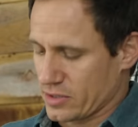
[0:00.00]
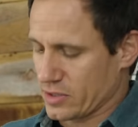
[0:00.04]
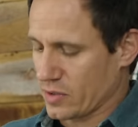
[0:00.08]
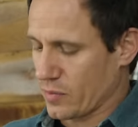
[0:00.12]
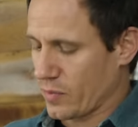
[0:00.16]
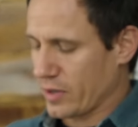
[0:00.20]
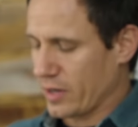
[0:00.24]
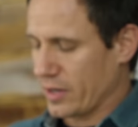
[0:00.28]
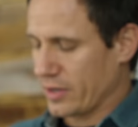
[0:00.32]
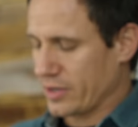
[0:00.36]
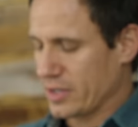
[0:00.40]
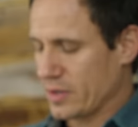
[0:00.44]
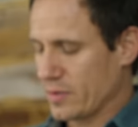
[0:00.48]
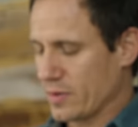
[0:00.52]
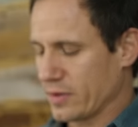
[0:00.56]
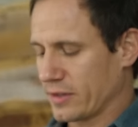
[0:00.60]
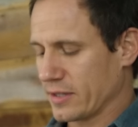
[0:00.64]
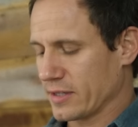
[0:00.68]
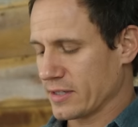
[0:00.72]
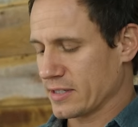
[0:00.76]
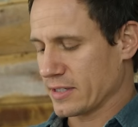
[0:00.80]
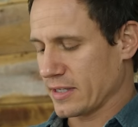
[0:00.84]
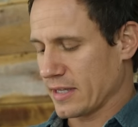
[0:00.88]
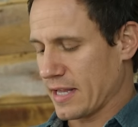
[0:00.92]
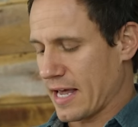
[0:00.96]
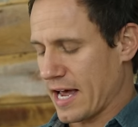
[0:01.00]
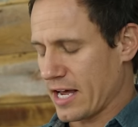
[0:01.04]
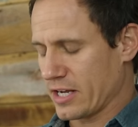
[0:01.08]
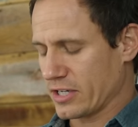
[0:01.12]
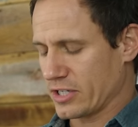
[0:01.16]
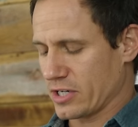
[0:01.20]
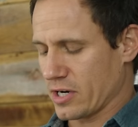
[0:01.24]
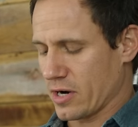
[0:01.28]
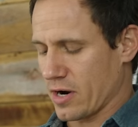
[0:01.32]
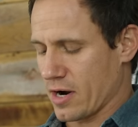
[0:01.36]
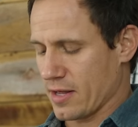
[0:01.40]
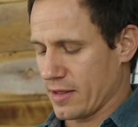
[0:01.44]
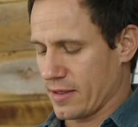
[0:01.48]
So what I'll do with this
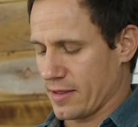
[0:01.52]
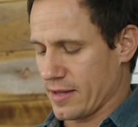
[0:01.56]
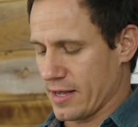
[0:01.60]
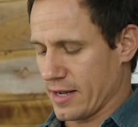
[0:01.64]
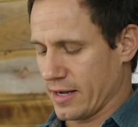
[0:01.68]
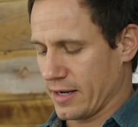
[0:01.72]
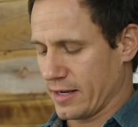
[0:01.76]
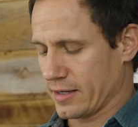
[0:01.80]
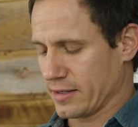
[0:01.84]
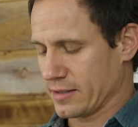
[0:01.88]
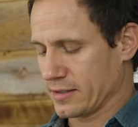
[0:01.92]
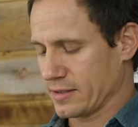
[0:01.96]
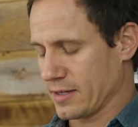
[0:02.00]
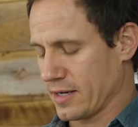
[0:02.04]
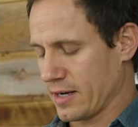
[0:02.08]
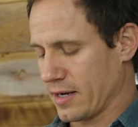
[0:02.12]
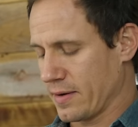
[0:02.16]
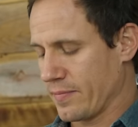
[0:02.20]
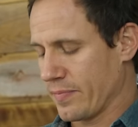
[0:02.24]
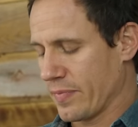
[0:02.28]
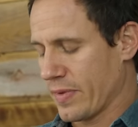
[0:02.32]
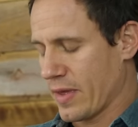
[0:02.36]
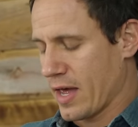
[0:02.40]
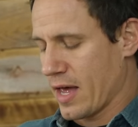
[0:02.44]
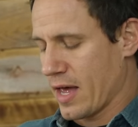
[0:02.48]
last jar, I think, is um,